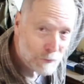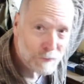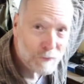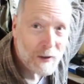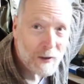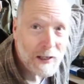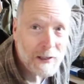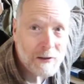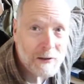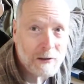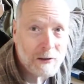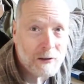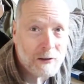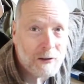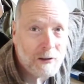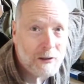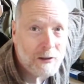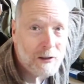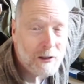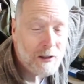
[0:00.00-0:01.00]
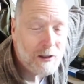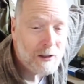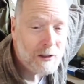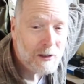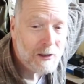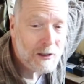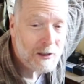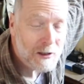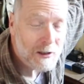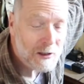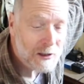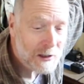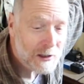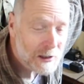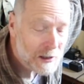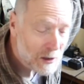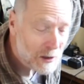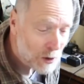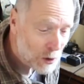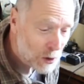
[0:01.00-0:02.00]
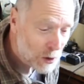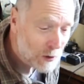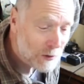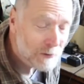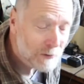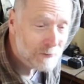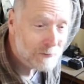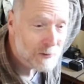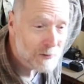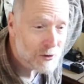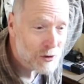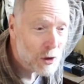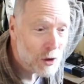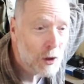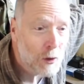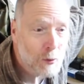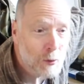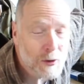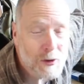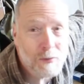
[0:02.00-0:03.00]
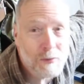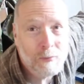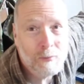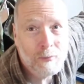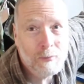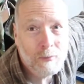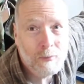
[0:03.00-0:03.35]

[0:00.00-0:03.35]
friend he has always